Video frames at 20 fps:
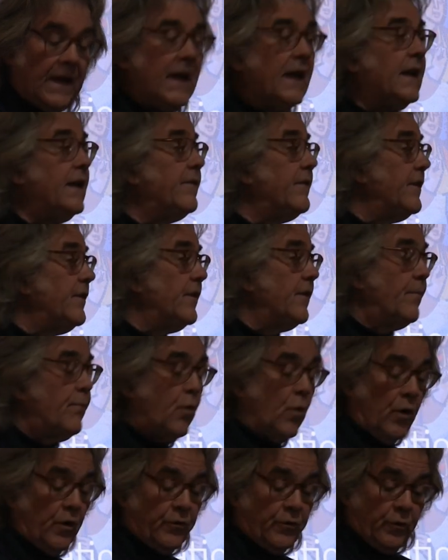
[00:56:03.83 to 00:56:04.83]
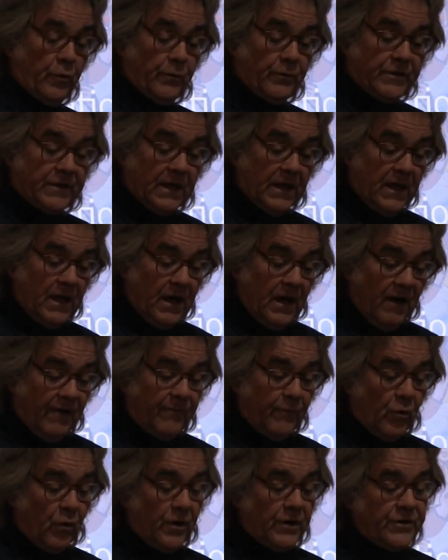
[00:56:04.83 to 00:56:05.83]
and even in the boardrooms
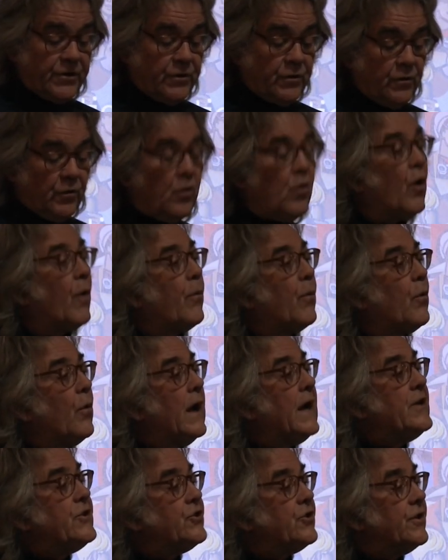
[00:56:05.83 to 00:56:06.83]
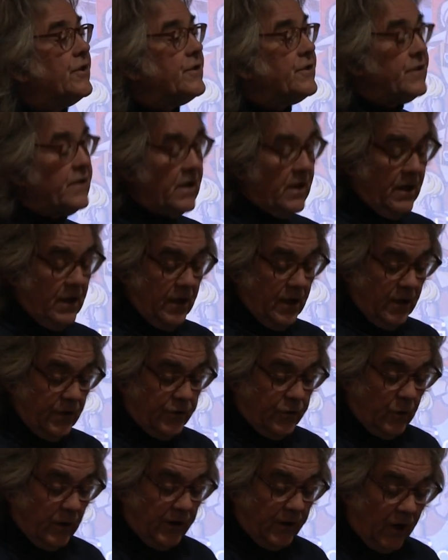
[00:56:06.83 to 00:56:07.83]
of more astute corporations,
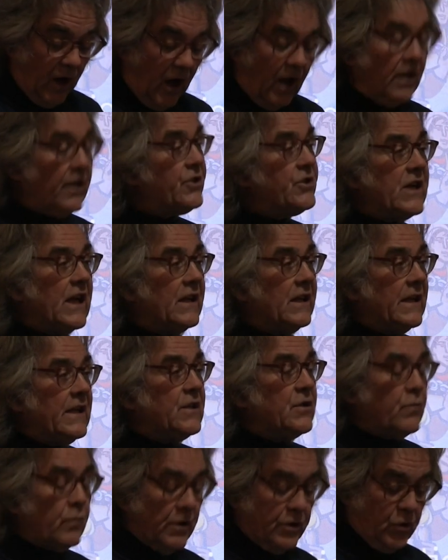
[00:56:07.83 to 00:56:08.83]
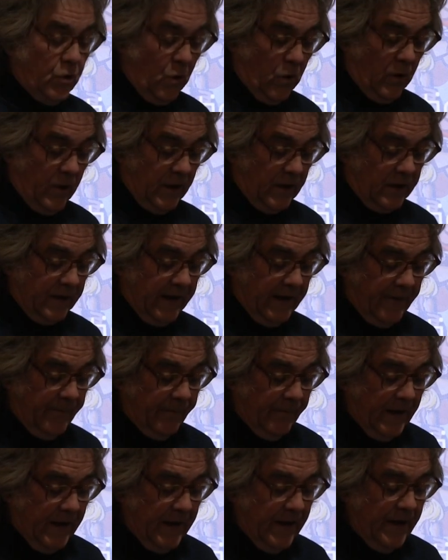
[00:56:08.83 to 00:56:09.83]
to acknowledge, at least rhetorically,
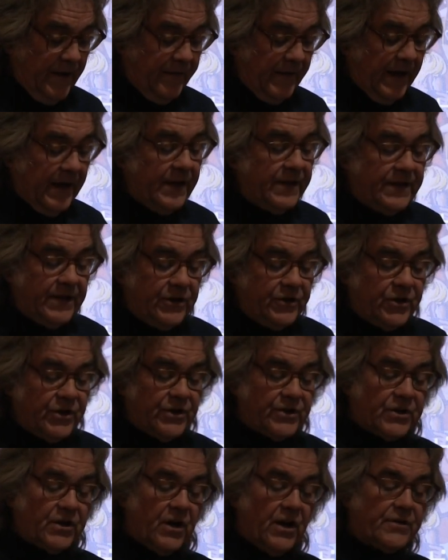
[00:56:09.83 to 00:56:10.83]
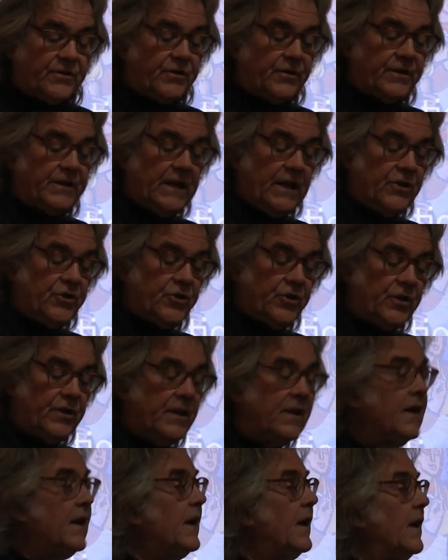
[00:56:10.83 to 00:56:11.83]
that Indigenous
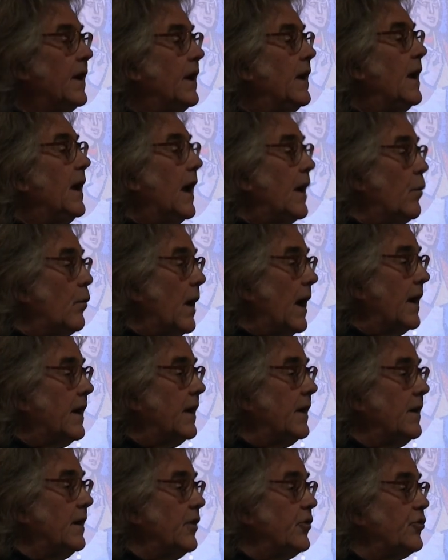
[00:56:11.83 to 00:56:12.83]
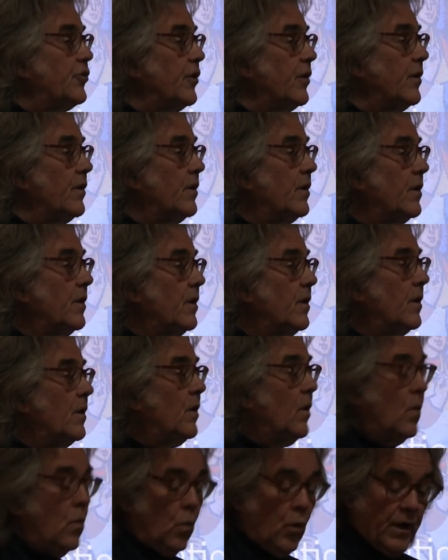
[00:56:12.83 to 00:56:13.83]
consultation and recognition
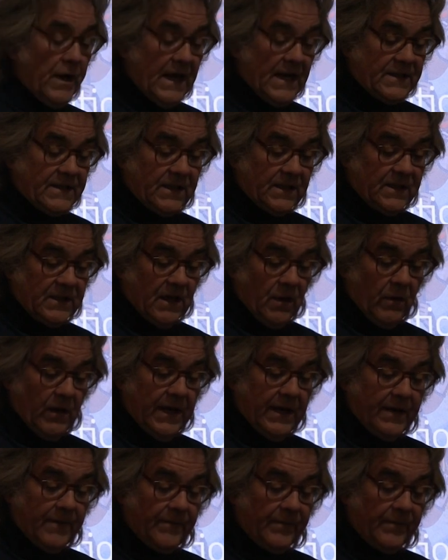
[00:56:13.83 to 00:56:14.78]
were necessary.